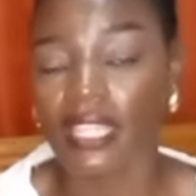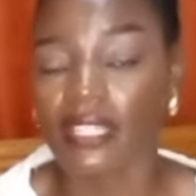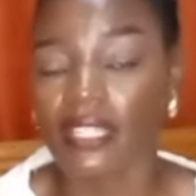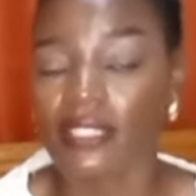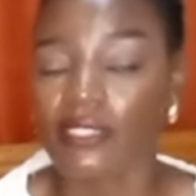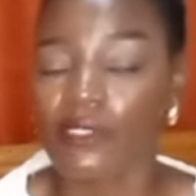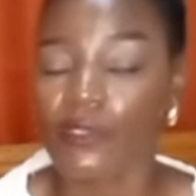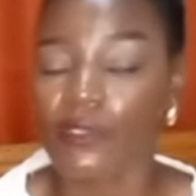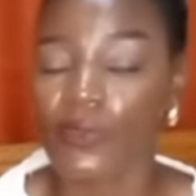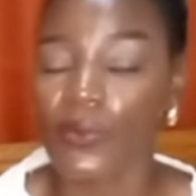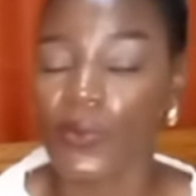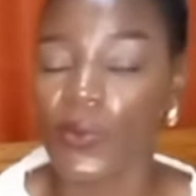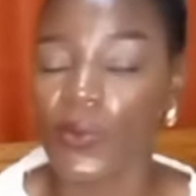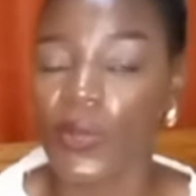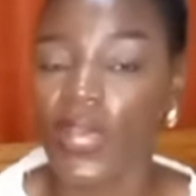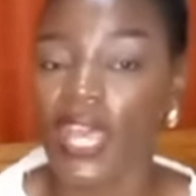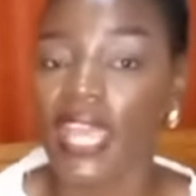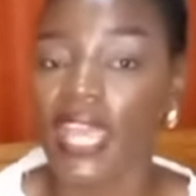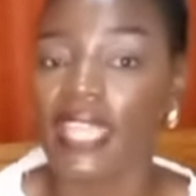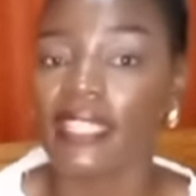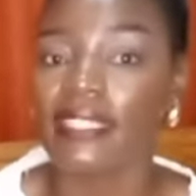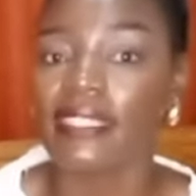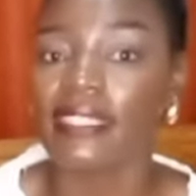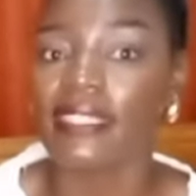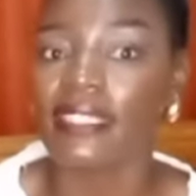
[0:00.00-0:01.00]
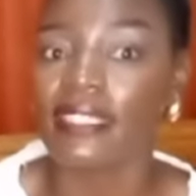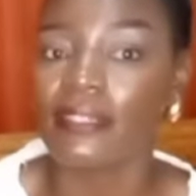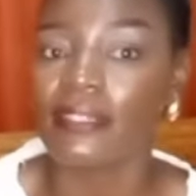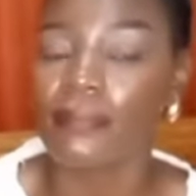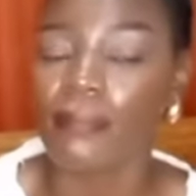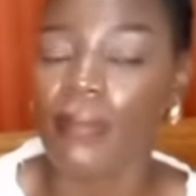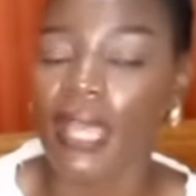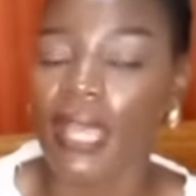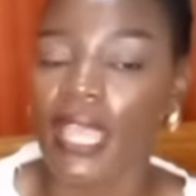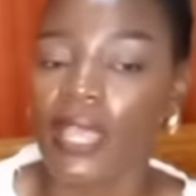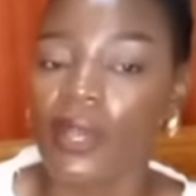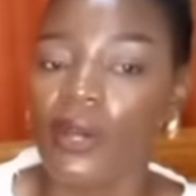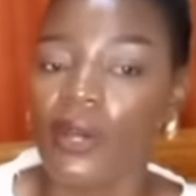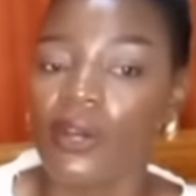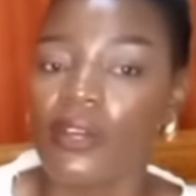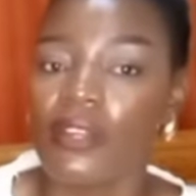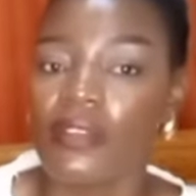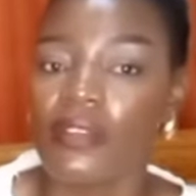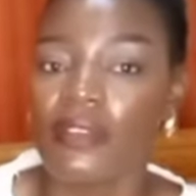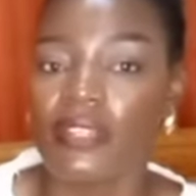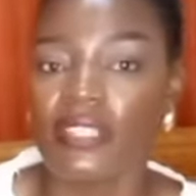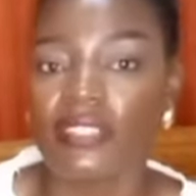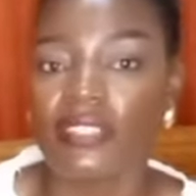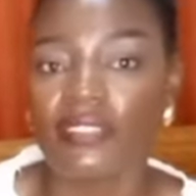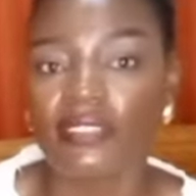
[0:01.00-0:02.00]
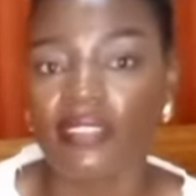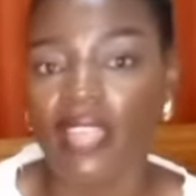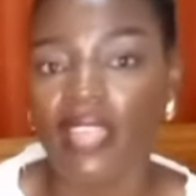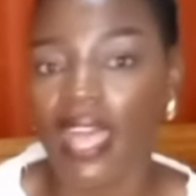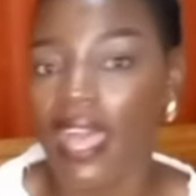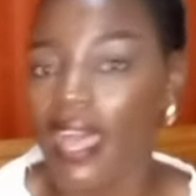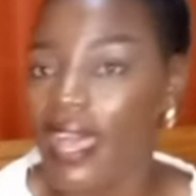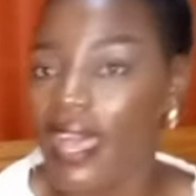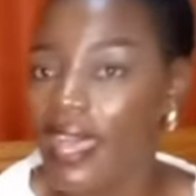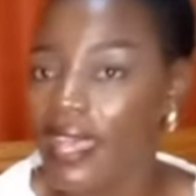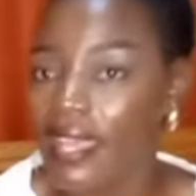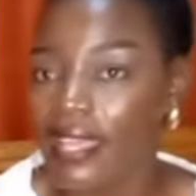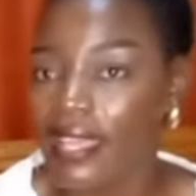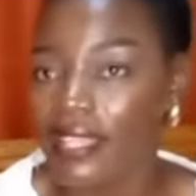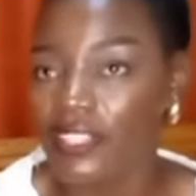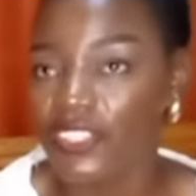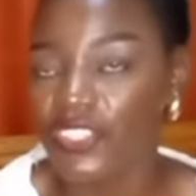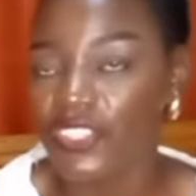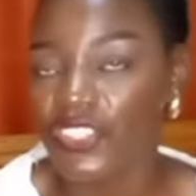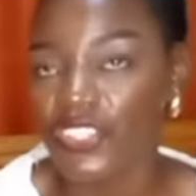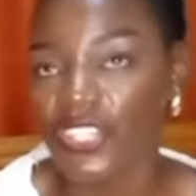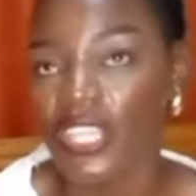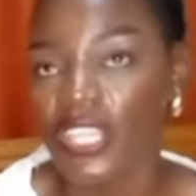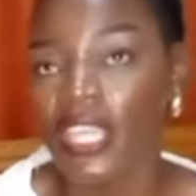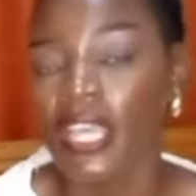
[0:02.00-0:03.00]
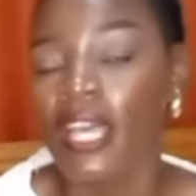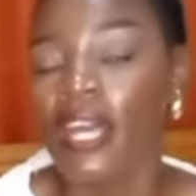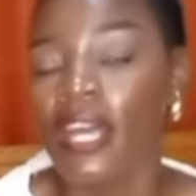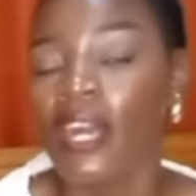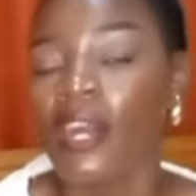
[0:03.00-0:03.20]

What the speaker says: And so I did my own research